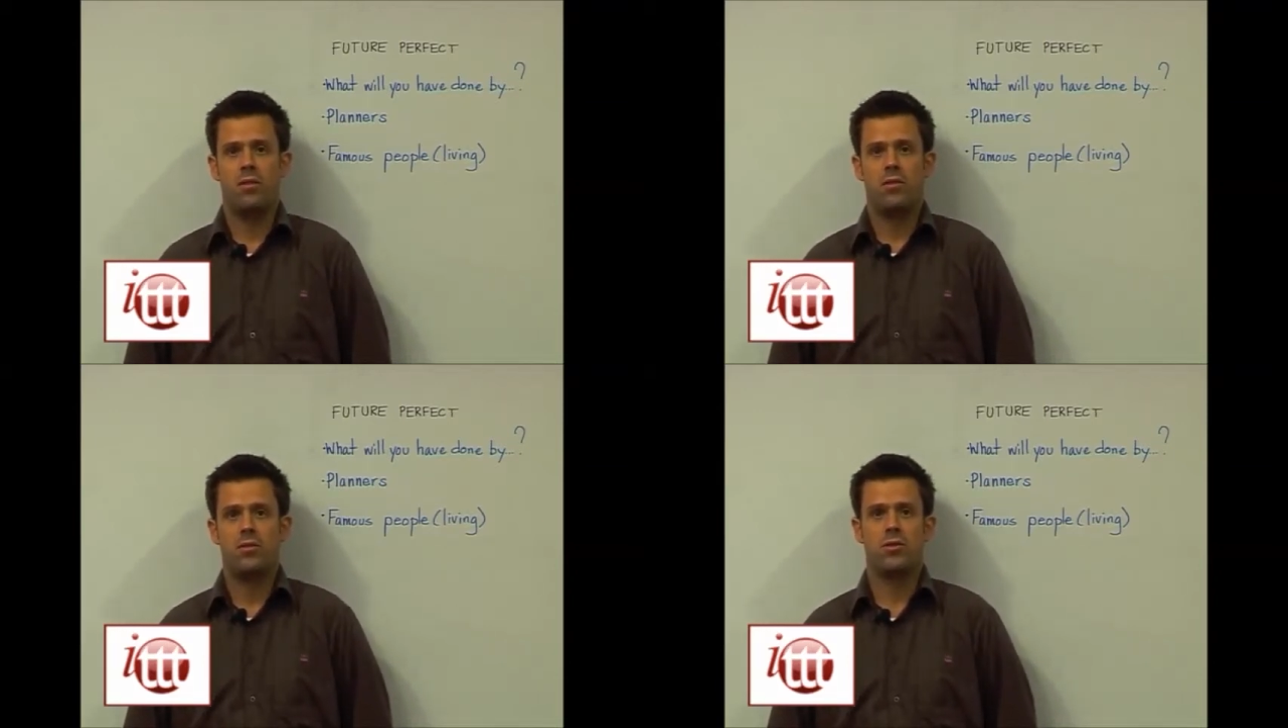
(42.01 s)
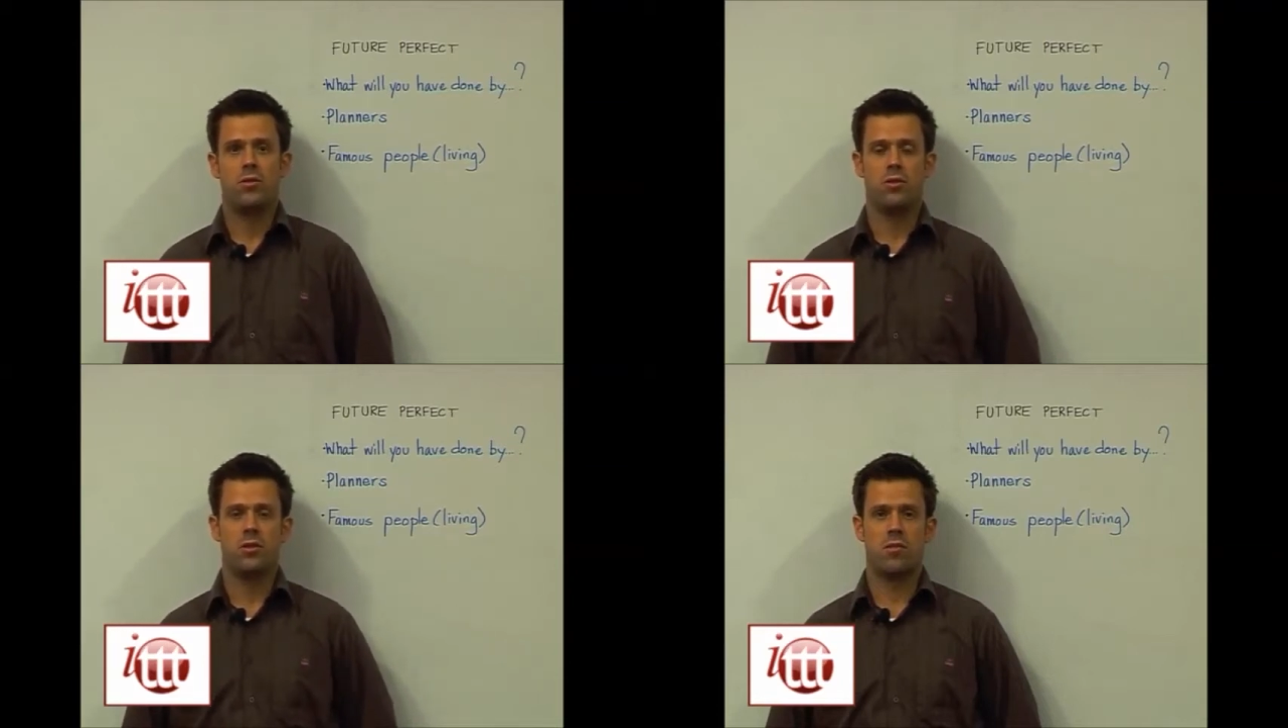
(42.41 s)
The
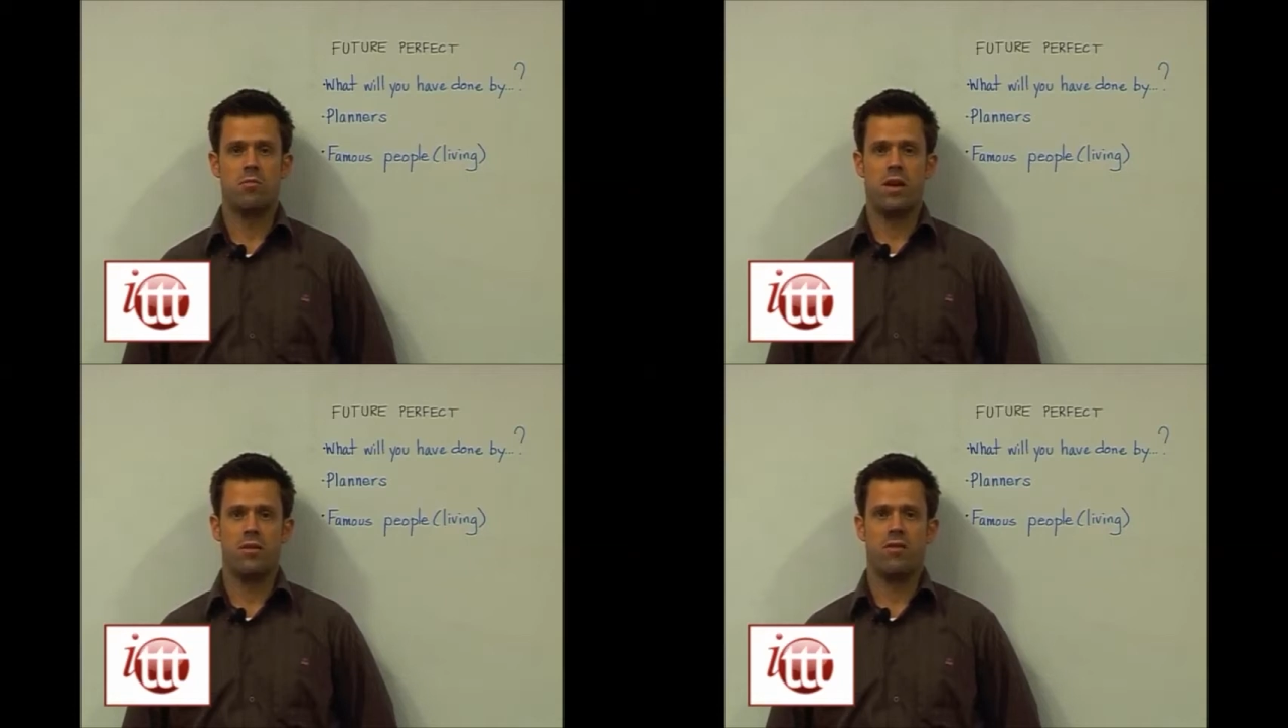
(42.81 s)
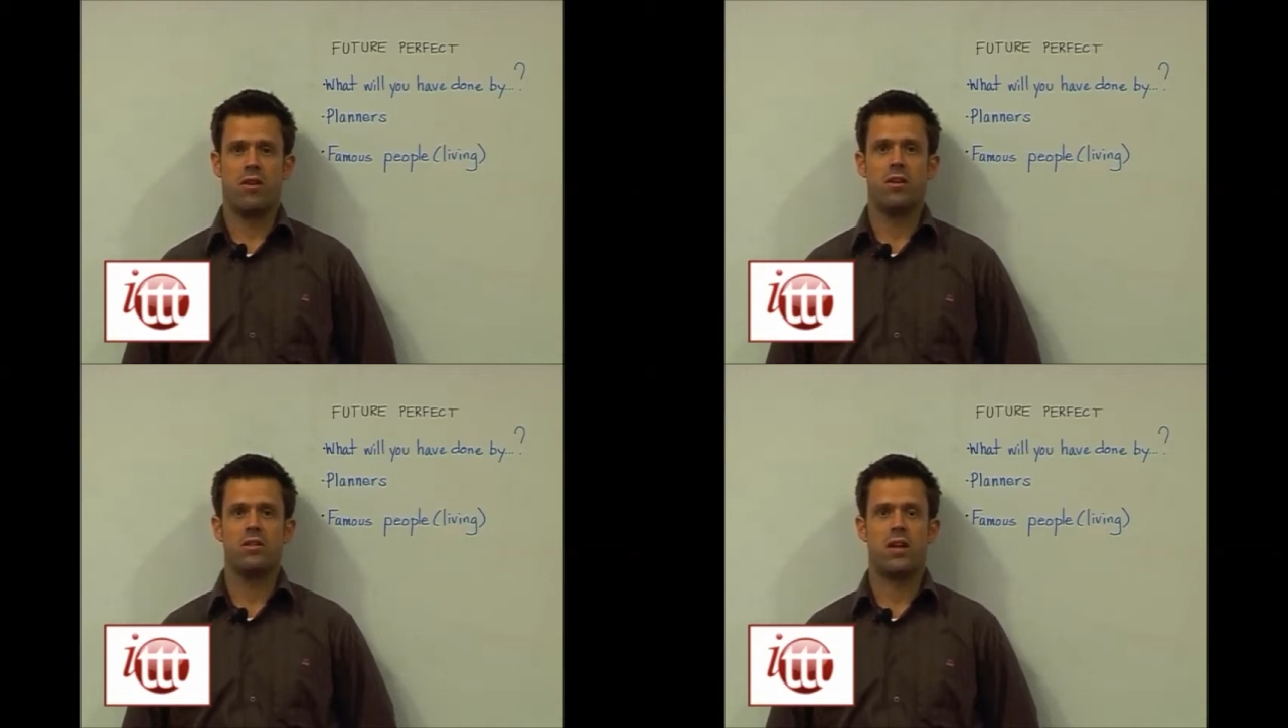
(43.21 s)
students can make
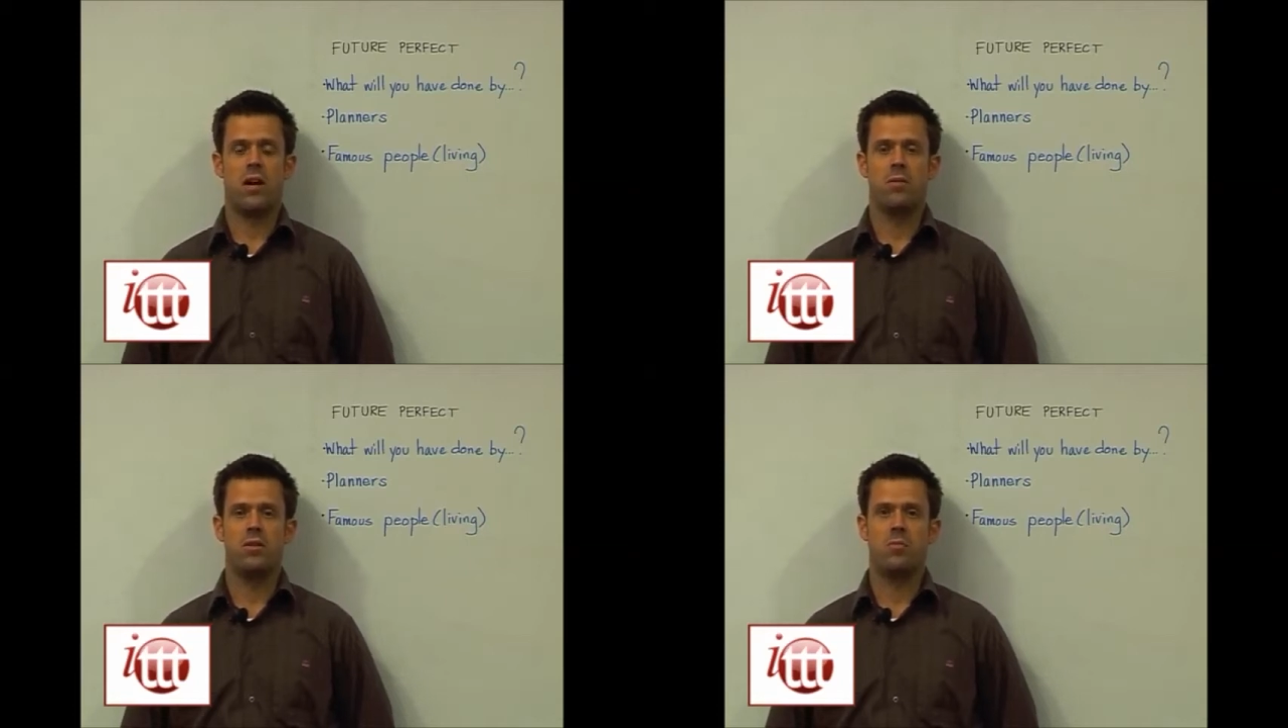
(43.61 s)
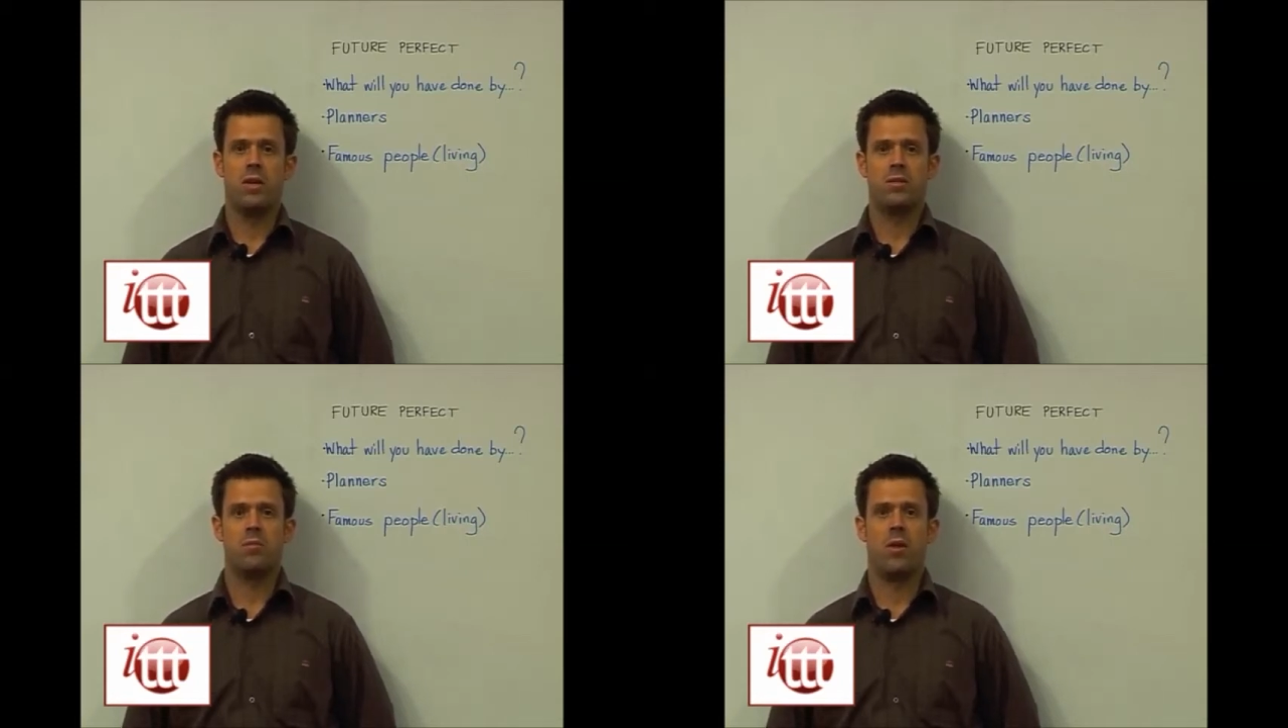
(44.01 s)
various comments
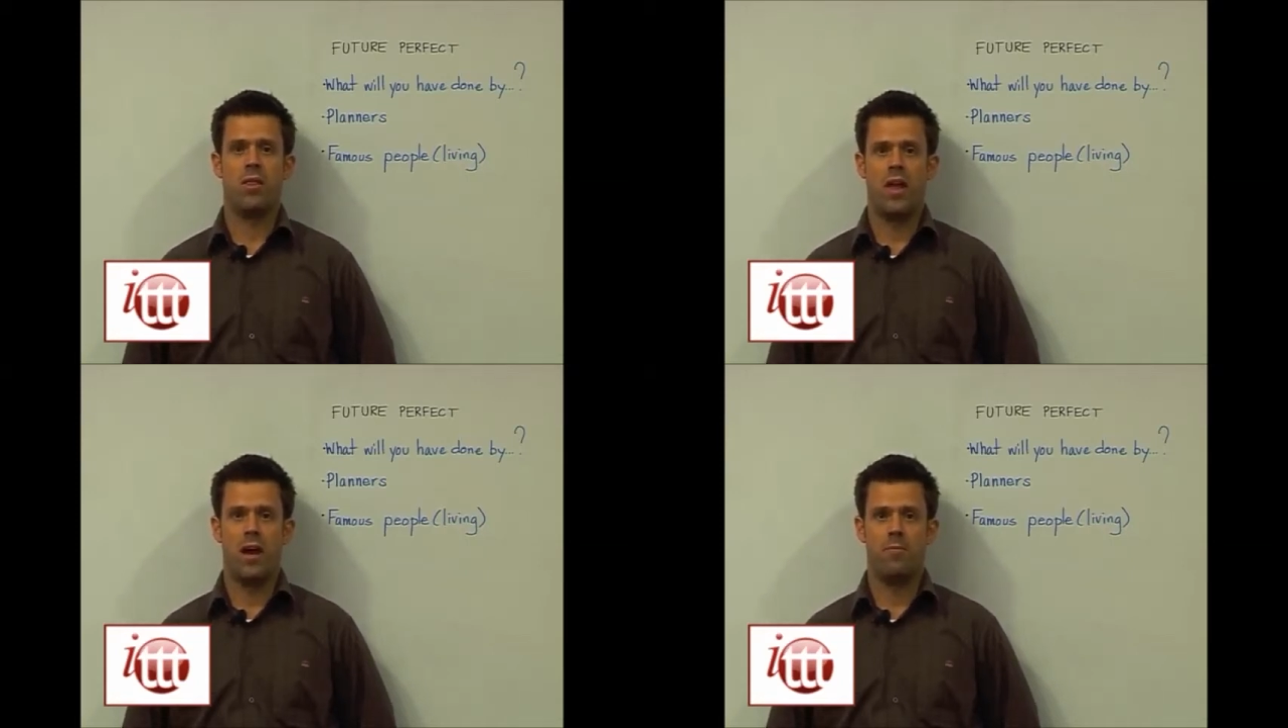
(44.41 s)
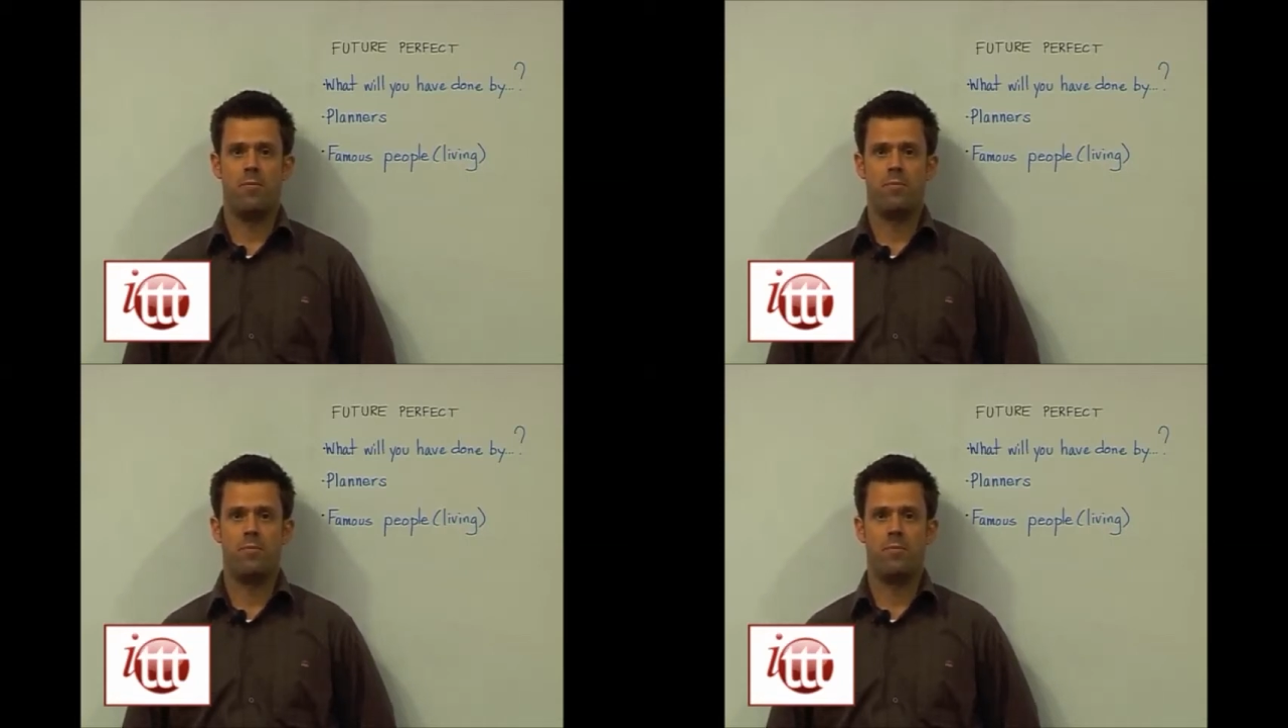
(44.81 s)
based upon that.